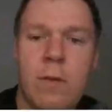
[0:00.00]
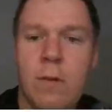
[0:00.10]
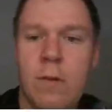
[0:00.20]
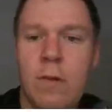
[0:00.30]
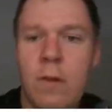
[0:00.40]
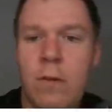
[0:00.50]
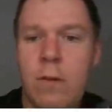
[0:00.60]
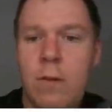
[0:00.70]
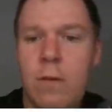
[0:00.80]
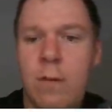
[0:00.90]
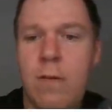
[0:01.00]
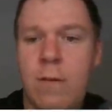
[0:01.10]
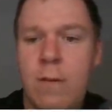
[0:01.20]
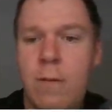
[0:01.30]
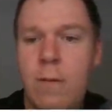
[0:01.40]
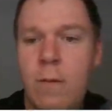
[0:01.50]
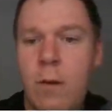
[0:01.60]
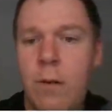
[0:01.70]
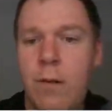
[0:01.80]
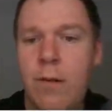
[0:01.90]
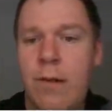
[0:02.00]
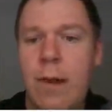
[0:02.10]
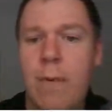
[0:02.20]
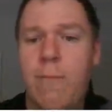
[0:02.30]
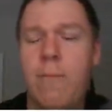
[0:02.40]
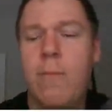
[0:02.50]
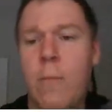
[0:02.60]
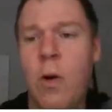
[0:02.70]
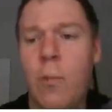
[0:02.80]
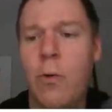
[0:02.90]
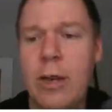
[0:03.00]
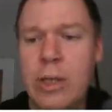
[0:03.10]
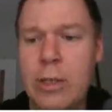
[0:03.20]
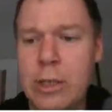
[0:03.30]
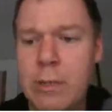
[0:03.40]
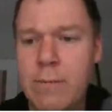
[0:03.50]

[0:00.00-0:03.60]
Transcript: So those are the same operations.